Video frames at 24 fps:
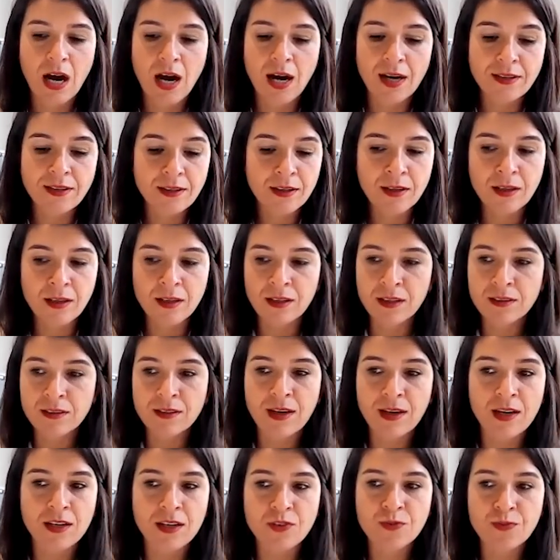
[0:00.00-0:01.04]
I think
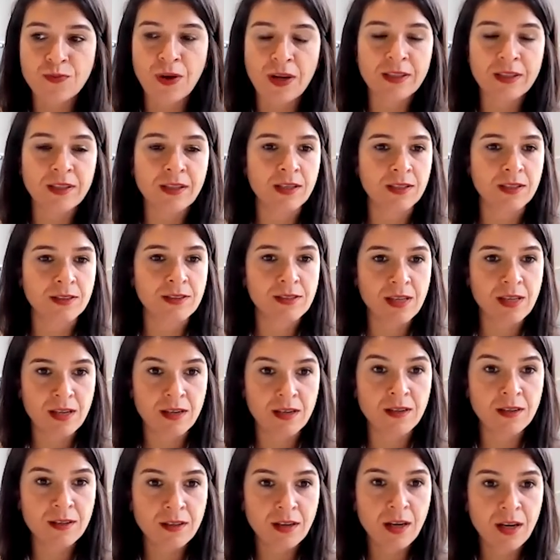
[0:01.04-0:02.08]
litigation funding is
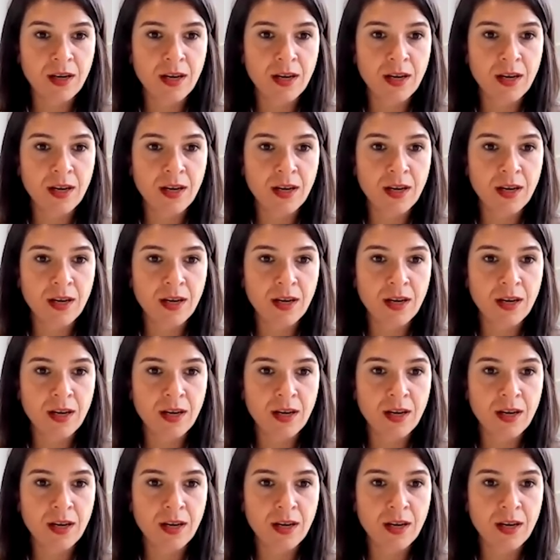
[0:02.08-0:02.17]
here.